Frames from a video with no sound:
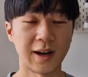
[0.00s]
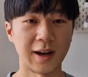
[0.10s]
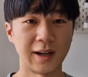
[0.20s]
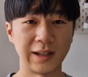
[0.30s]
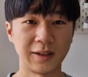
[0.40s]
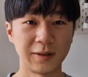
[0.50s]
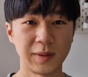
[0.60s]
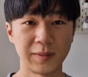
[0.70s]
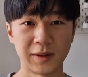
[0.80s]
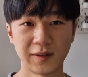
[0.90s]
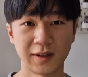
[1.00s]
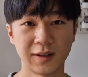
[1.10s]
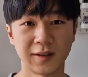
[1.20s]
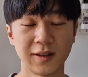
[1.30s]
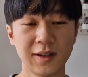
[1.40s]
art a little bit more
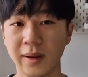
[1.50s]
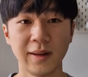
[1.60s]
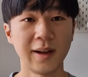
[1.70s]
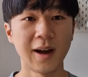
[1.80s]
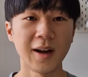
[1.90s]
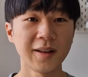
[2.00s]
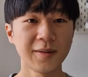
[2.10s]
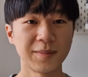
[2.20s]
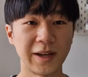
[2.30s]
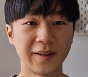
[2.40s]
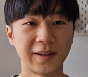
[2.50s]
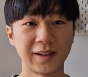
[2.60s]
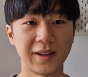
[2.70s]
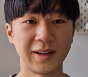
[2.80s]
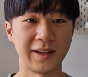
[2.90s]
seriously. They are
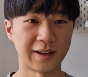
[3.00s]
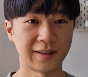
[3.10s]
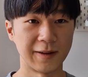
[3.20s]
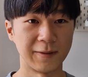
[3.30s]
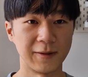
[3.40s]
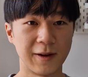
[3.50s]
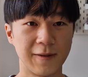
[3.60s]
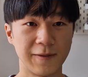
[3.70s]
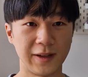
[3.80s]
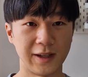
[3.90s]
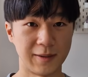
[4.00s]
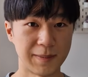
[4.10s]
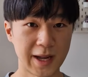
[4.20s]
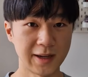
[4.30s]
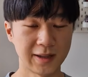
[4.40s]
basically the next level of the
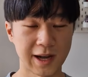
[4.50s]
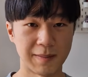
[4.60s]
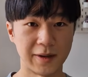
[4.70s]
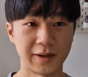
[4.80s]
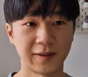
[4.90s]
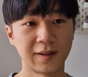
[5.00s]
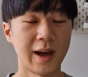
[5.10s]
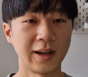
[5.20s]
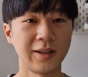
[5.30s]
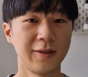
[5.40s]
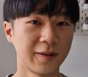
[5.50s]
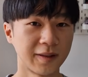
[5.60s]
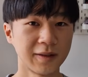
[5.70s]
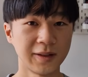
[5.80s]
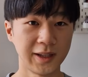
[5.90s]
pen tablets, and you
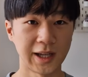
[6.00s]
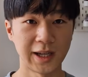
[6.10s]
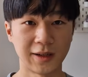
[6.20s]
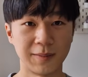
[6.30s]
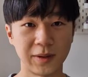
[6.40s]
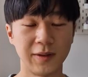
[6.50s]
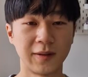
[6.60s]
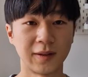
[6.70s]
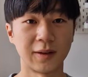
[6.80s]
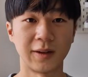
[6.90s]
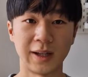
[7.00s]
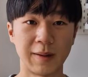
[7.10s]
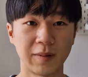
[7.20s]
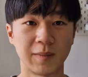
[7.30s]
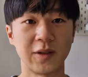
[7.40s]
still need a computer or a laptop to